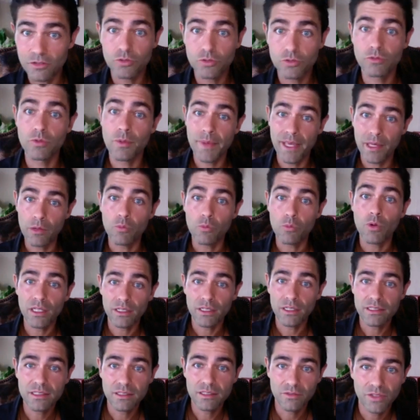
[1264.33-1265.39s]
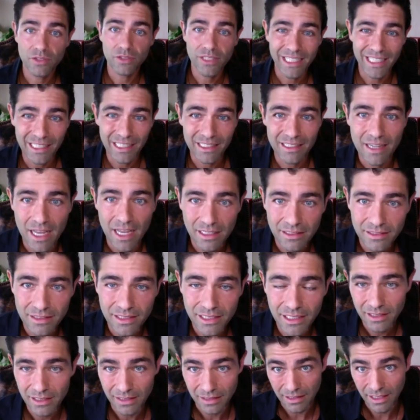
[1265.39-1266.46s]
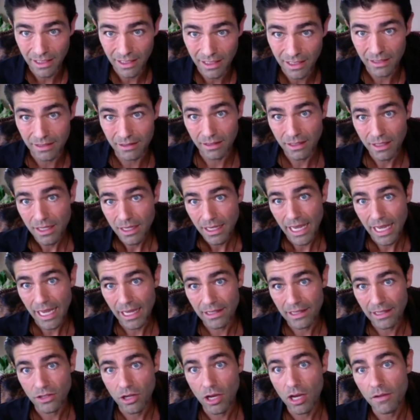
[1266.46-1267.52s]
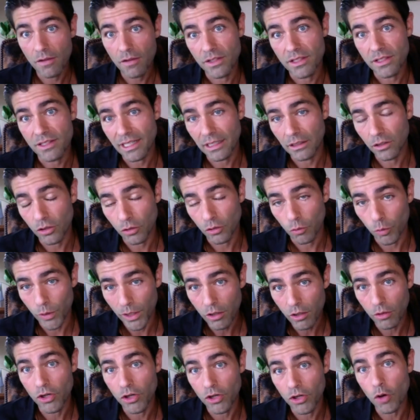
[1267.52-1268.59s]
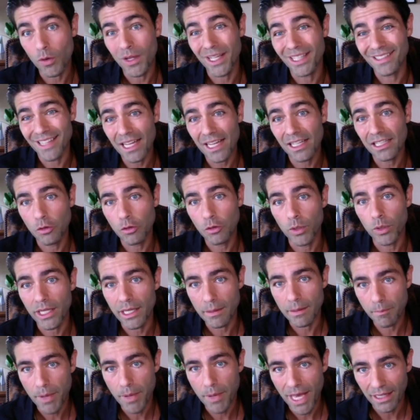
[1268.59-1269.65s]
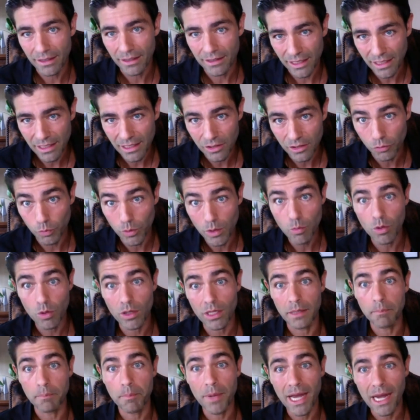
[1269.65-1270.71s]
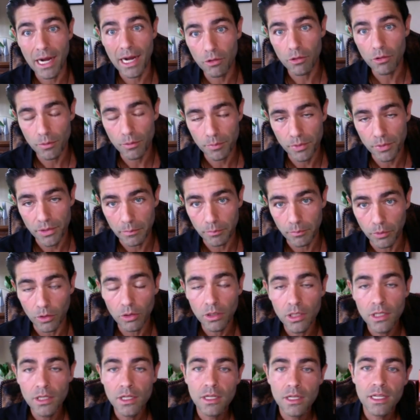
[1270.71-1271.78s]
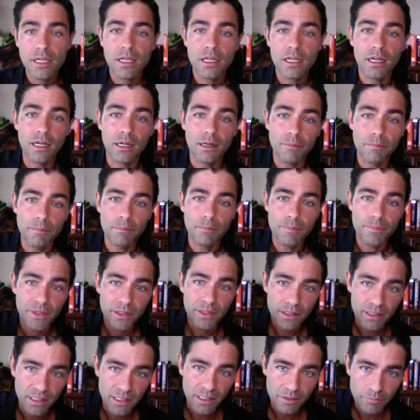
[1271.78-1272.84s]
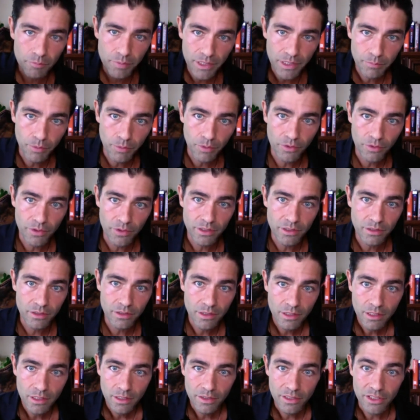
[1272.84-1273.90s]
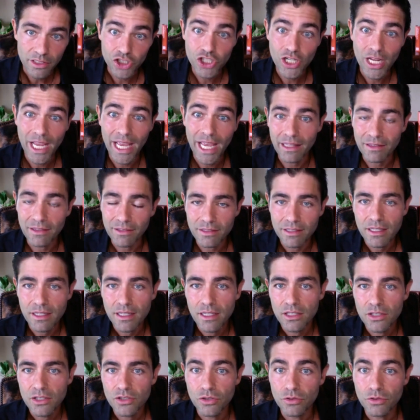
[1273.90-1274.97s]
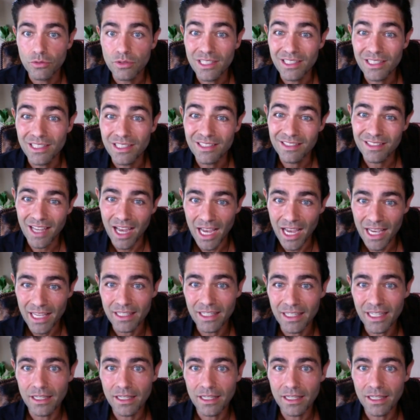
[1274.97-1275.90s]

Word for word: remain relatively agnostic and, and hands-off and say, look, we don't know exactly what impact is. We want to empower people, uh, give people the, the chance to decide